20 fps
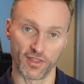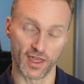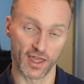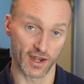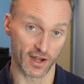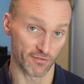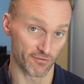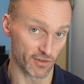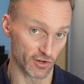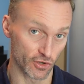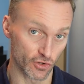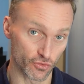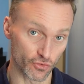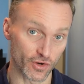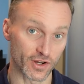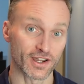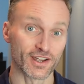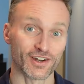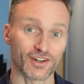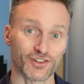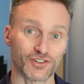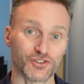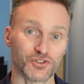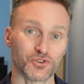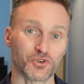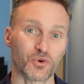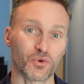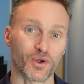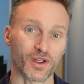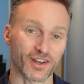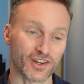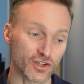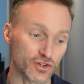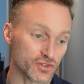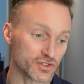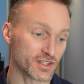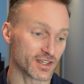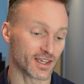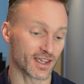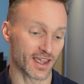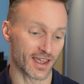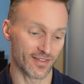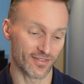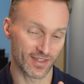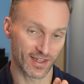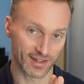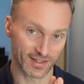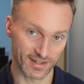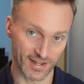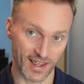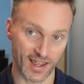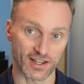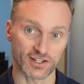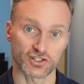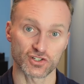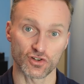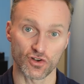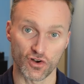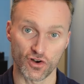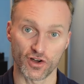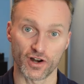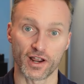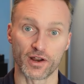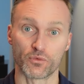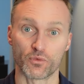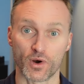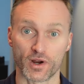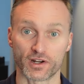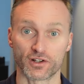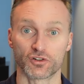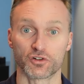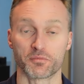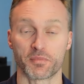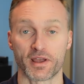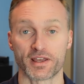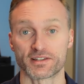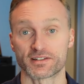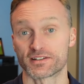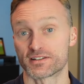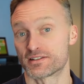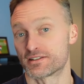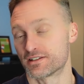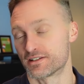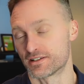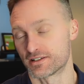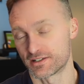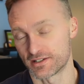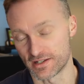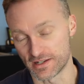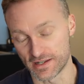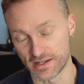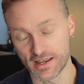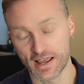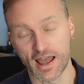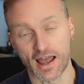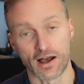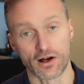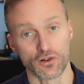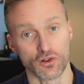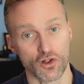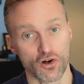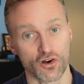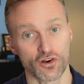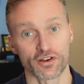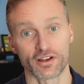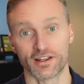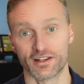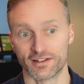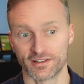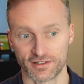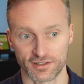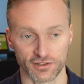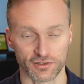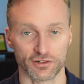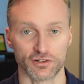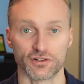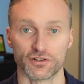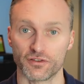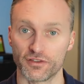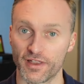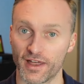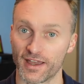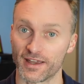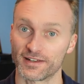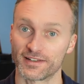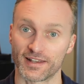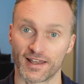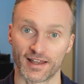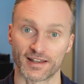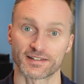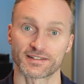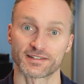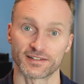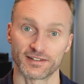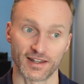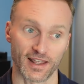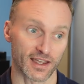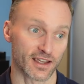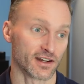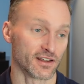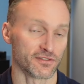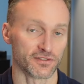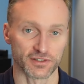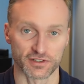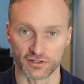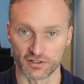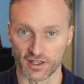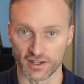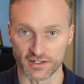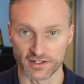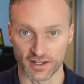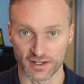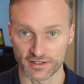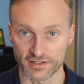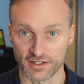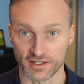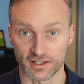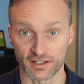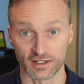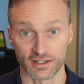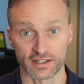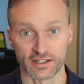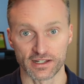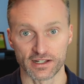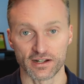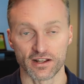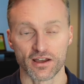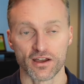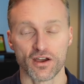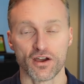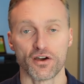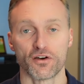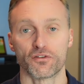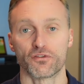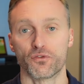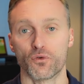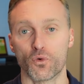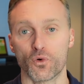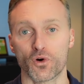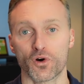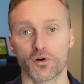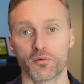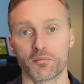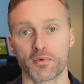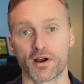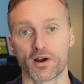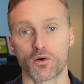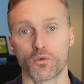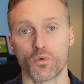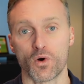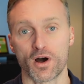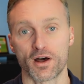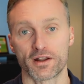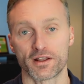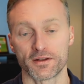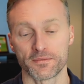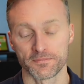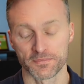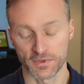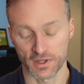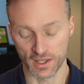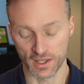and have agreed to quit using and then test on a regular basis to see how long until they test negative, until they test clean for marijuana.